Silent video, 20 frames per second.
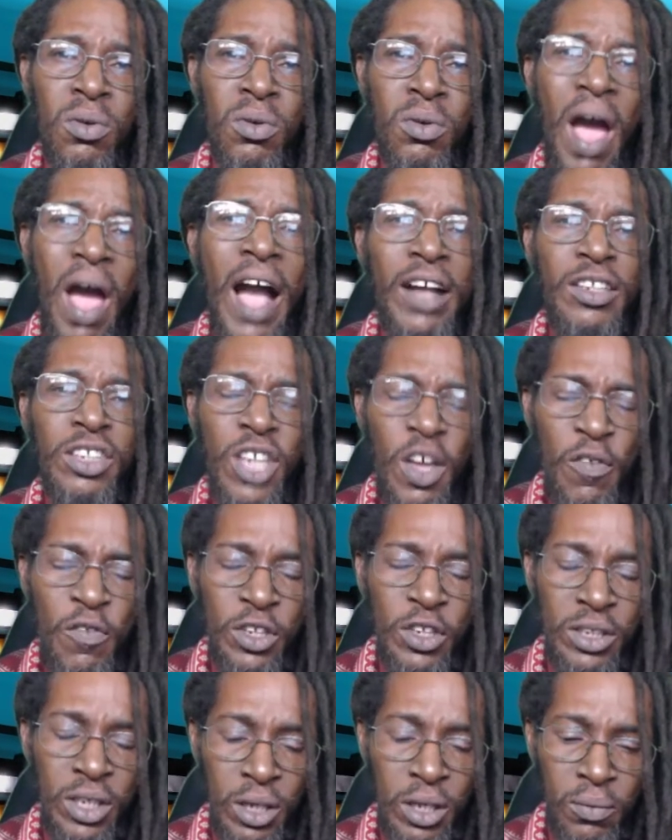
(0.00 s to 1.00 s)

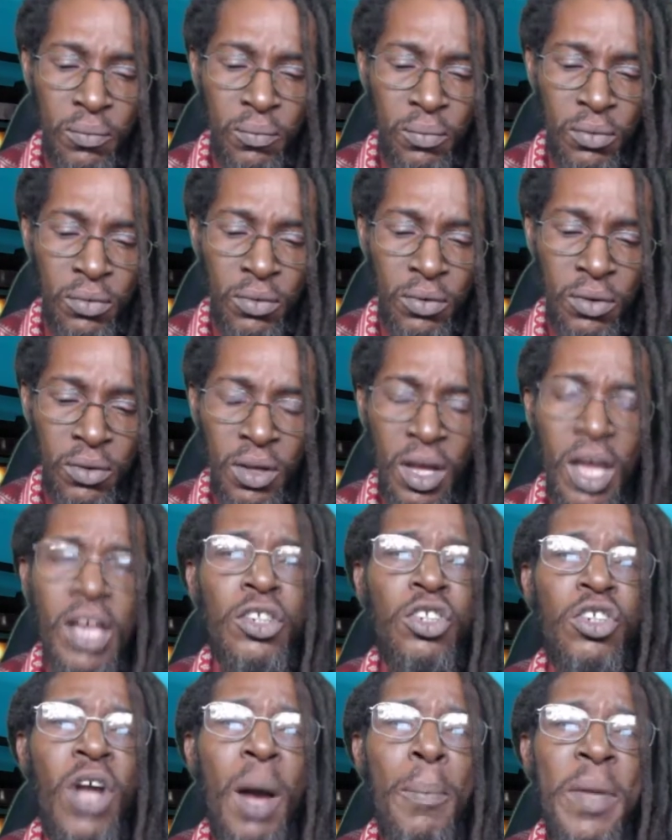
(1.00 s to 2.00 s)
activity in
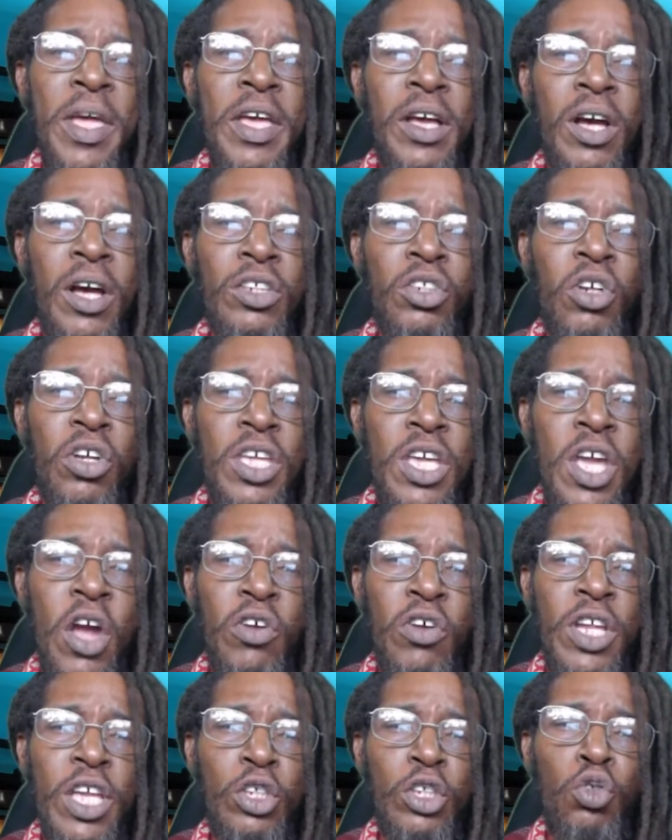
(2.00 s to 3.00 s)
Jamaica to
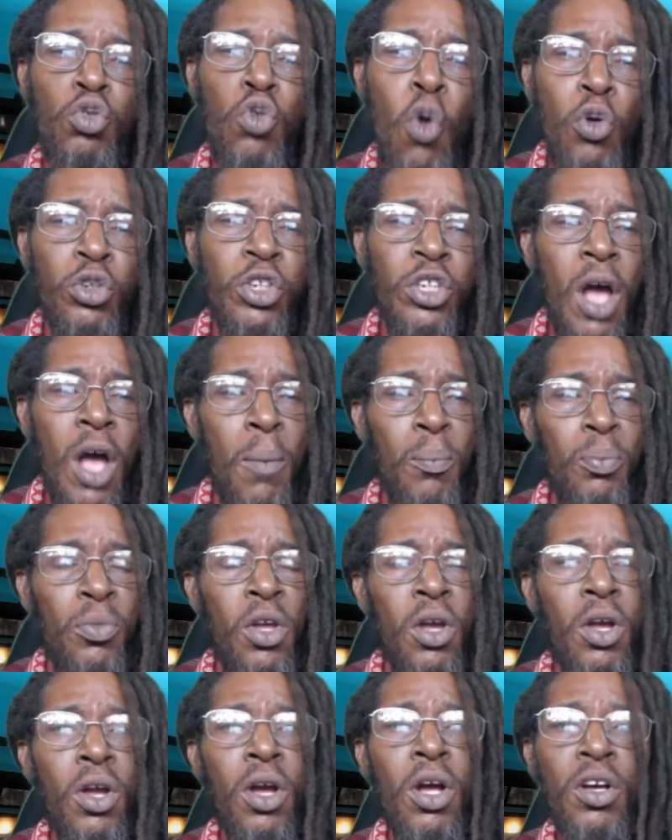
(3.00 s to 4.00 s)
hear these gruesome
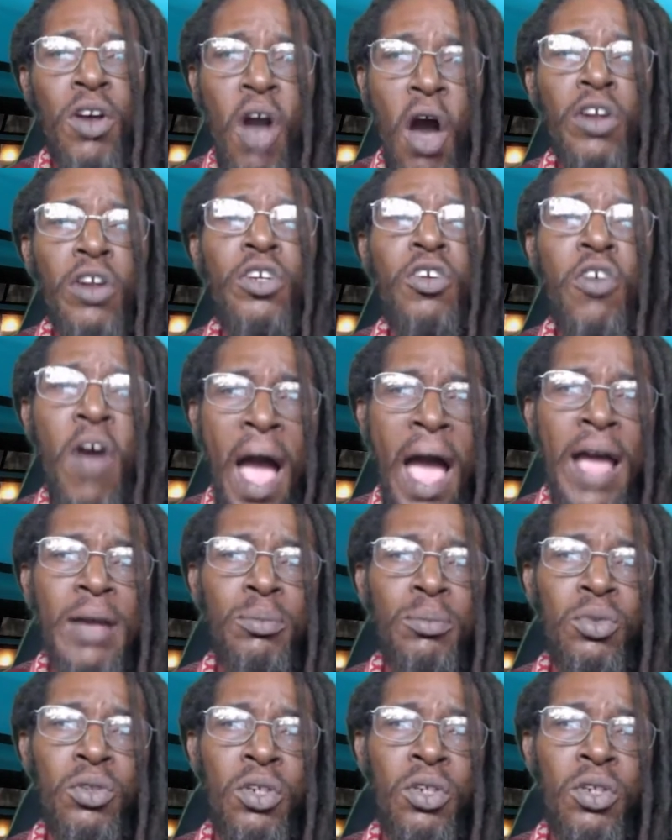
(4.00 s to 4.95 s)
gun crimes.